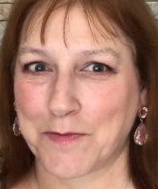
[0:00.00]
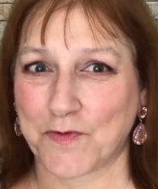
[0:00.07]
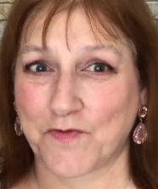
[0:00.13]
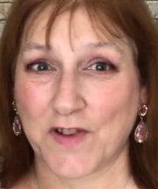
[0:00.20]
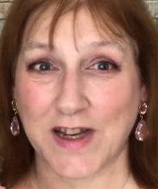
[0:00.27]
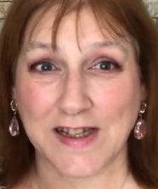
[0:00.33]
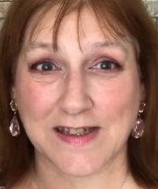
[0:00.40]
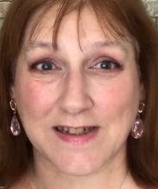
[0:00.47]

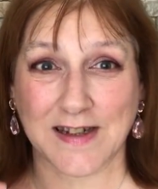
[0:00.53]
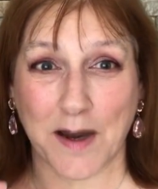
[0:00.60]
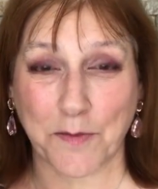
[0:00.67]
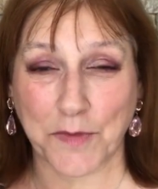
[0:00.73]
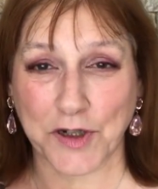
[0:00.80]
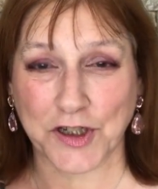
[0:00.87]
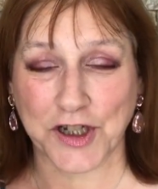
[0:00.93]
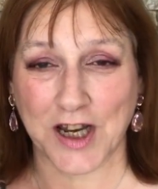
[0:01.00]
raised
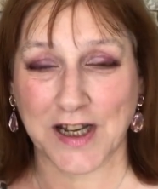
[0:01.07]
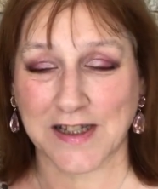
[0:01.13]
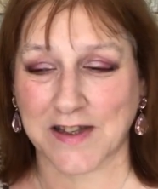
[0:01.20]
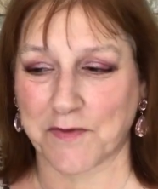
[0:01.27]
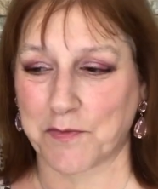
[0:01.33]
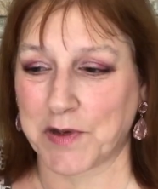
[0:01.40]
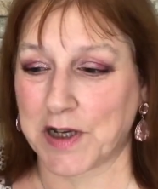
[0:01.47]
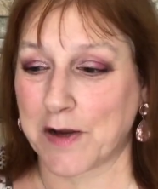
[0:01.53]
temperatures
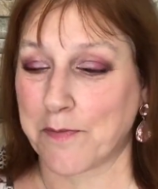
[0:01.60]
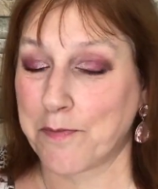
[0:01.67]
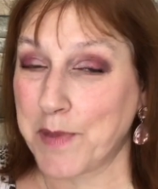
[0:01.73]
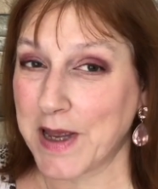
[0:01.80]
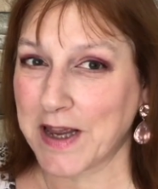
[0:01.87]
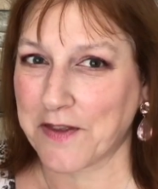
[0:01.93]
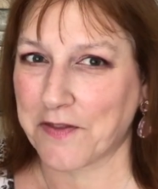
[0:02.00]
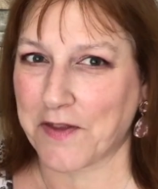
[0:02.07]
have been a
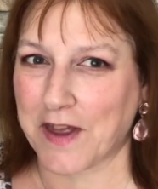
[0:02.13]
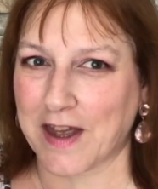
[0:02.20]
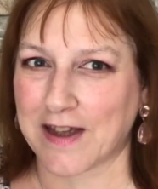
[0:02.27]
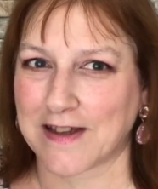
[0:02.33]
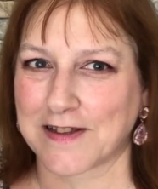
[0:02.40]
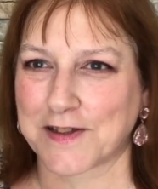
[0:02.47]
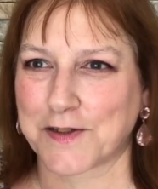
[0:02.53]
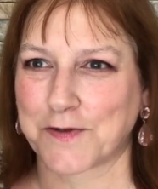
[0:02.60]
big
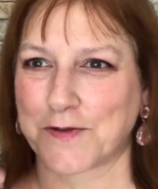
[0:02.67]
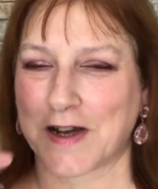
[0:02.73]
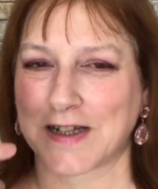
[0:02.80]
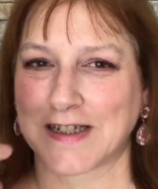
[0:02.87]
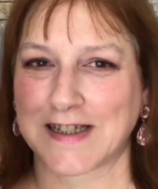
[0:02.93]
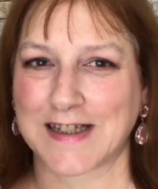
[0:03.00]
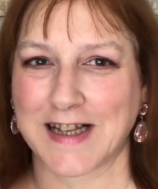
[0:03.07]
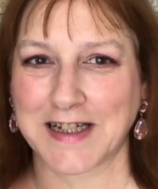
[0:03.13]
thing, so I
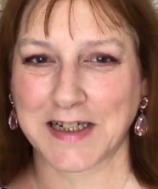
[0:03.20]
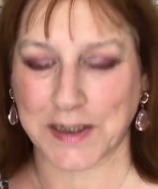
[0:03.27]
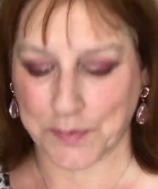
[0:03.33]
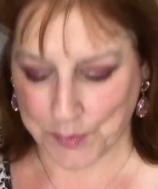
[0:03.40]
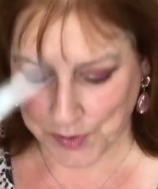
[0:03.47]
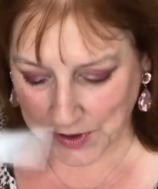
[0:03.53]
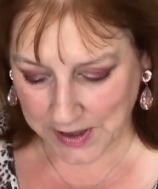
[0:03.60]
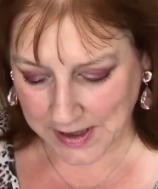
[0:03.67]
decided to
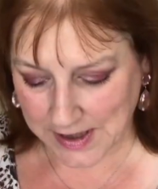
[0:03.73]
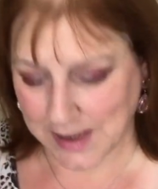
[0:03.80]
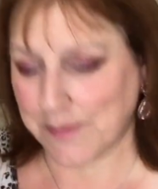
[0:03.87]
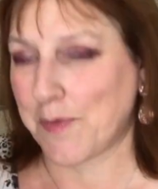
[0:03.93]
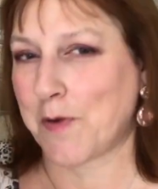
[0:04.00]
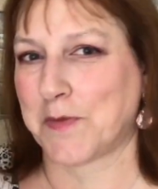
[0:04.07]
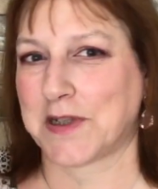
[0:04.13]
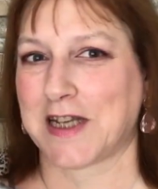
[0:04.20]
put this
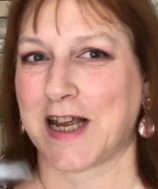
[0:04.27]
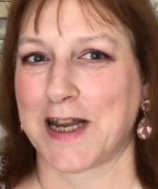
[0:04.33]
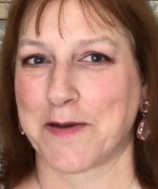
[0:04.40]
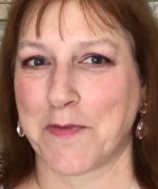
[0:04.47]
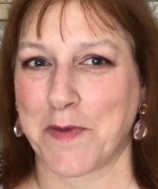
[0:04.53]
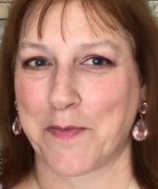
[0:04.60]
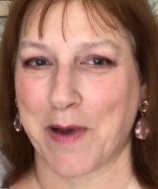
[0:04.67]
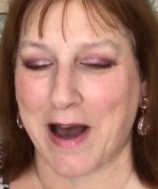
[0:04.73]
thermometer in
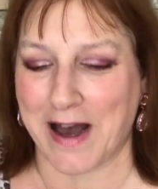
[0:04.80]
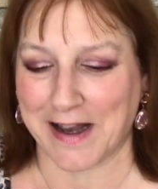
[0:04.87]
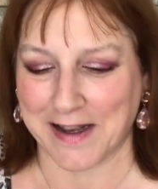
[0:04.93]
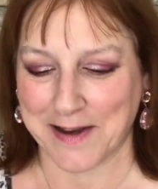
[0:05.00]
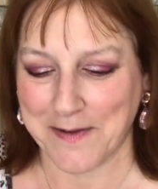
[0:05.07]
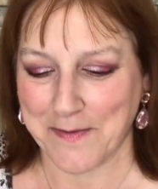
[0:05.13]
my bag,